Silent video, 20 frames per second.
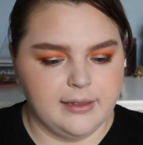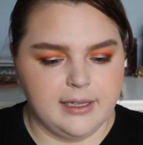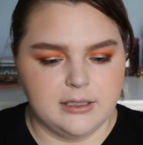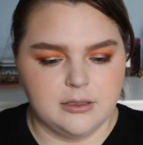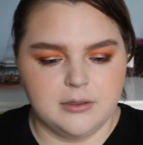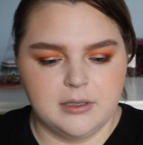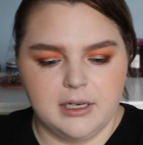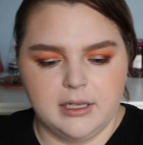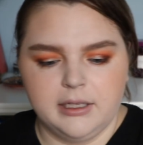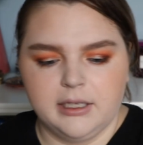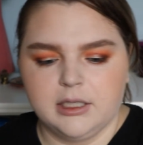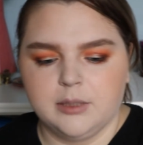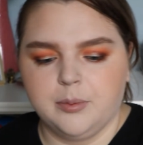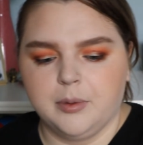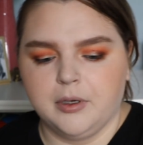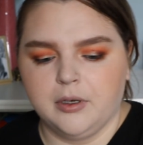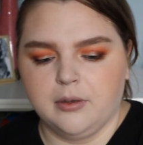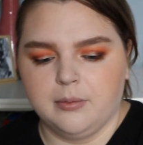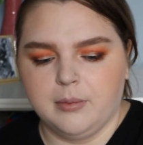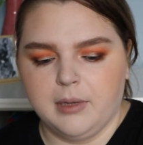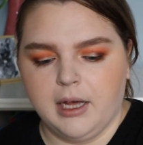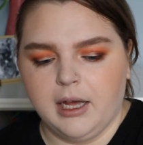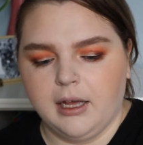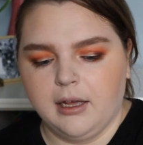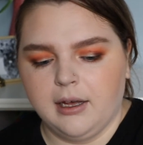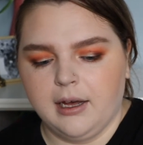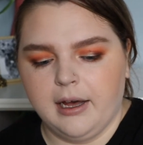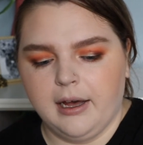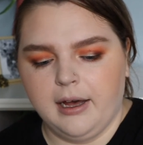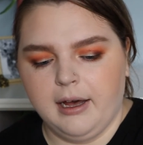that's when I like to put on
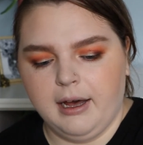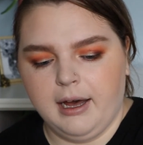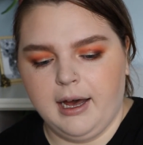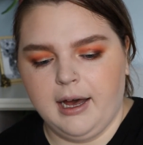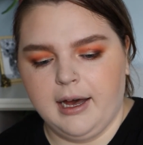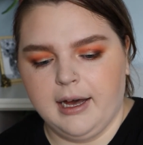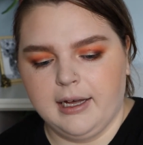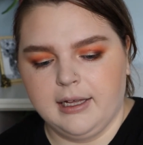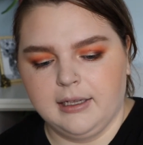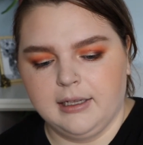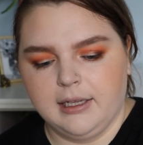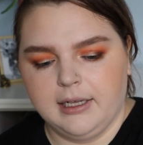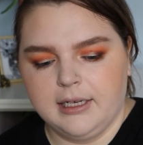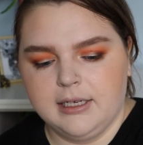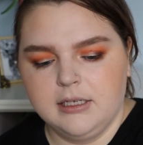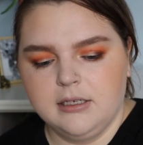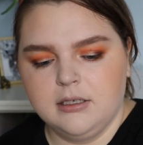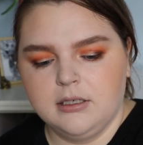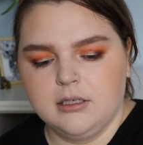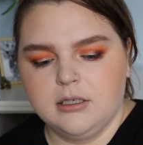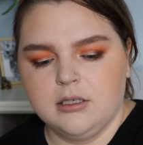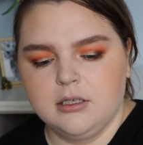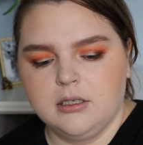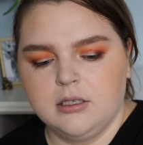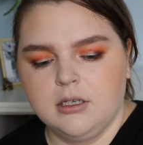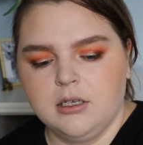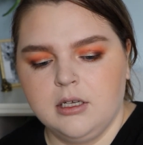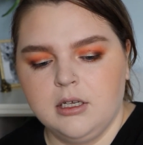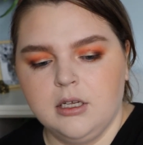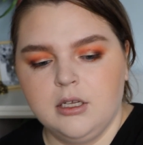my highlight.
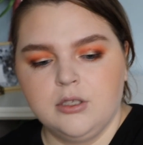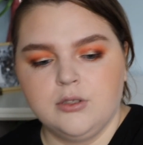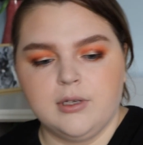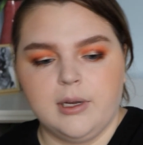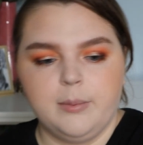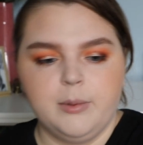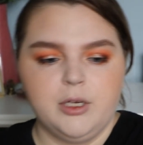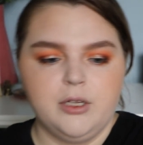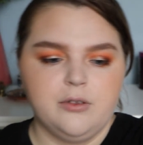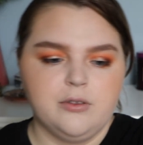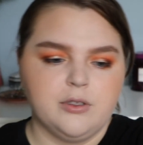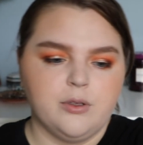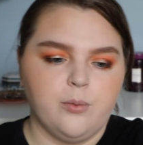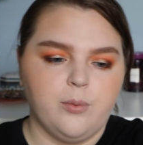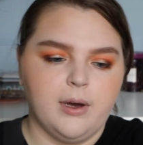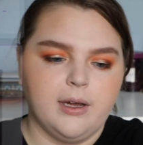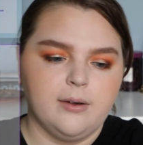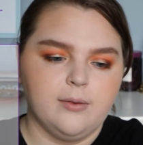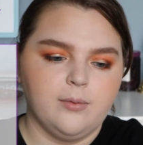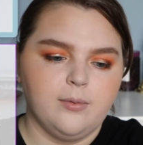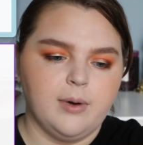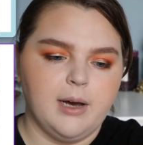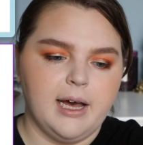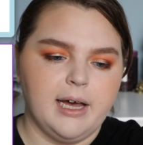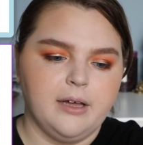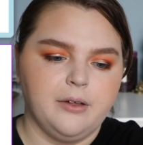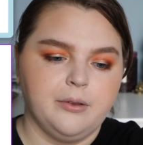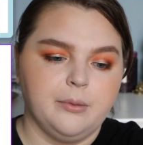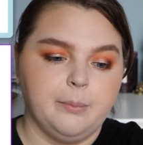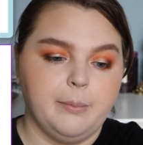So I'm going to use the Wet n
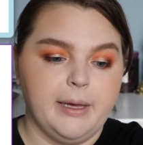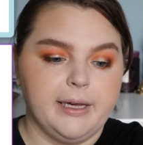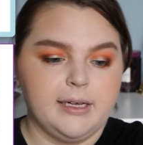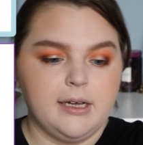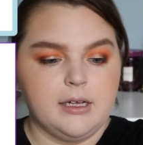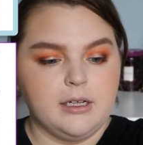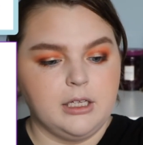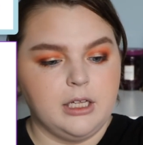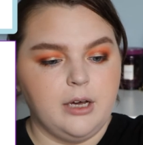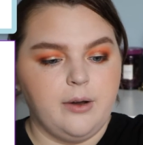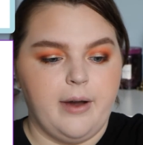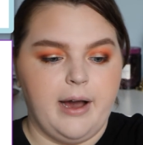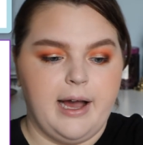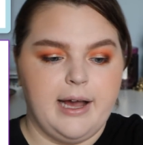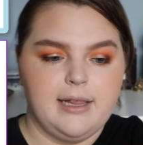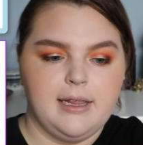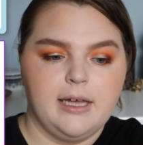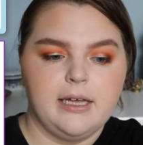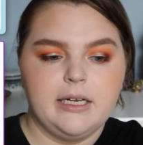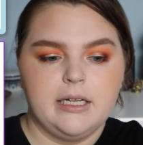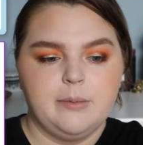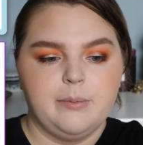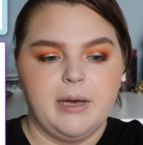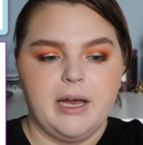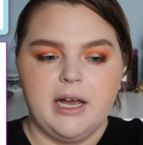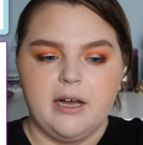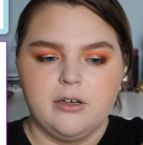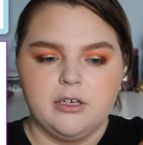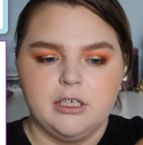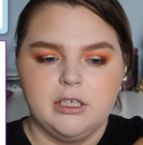Wild Mega Glow Highlighting
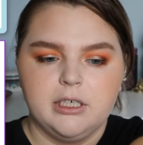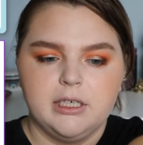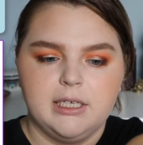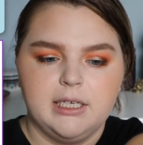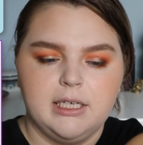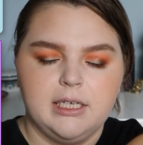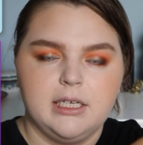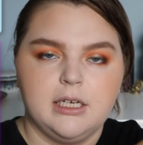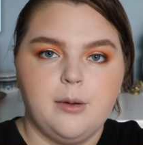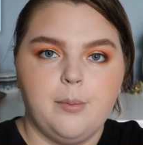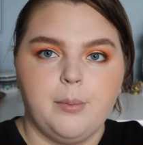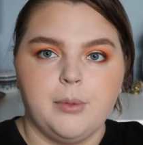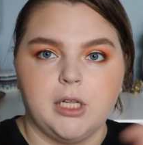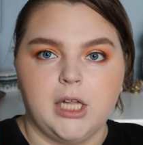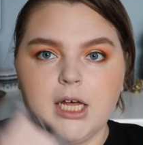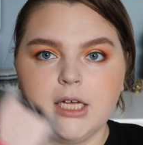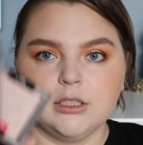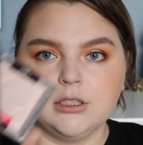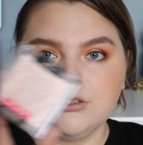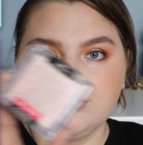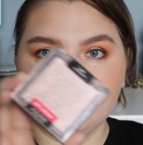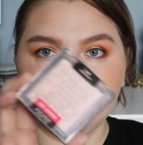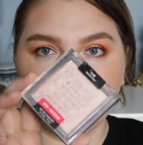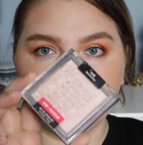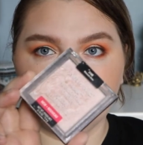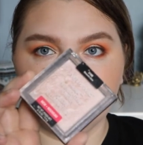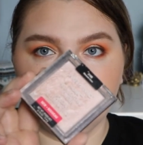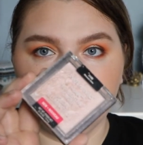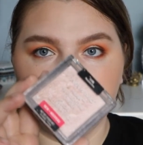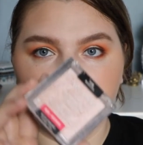Powder in Blossom
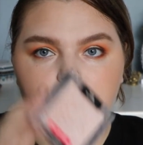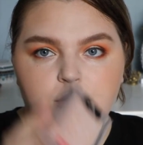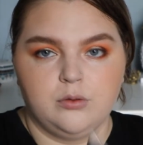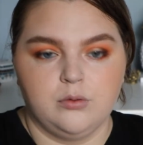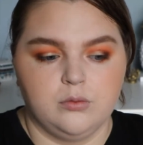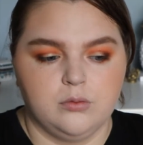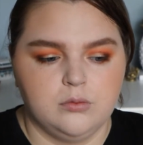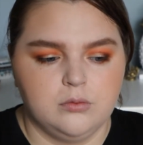Glow.